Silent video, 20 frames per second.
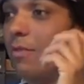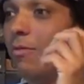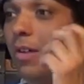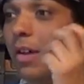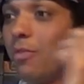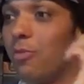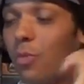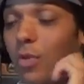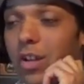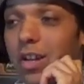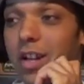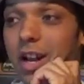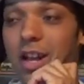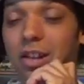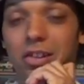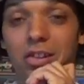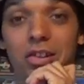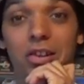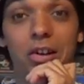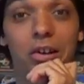that's what you
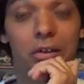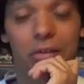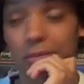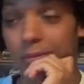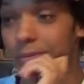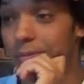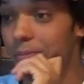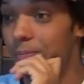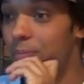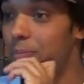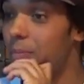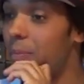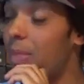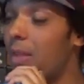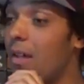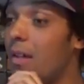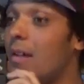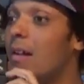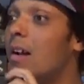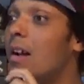need to do.
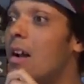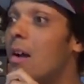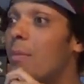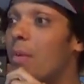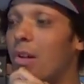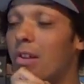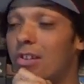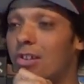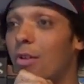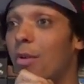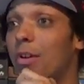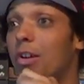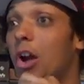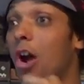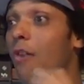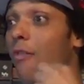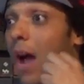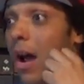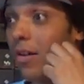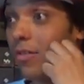But so we
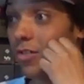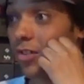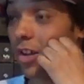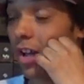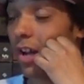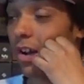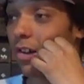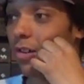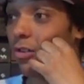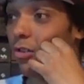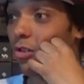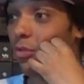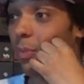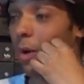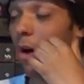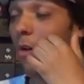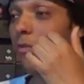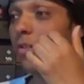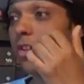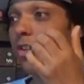go around in circles,
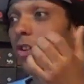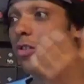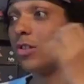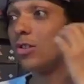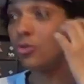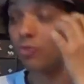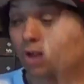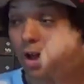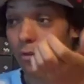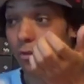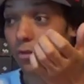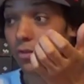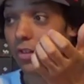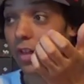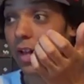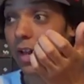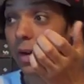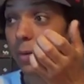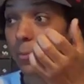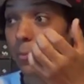but obviously because I travelled
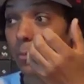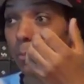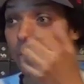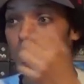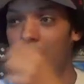there,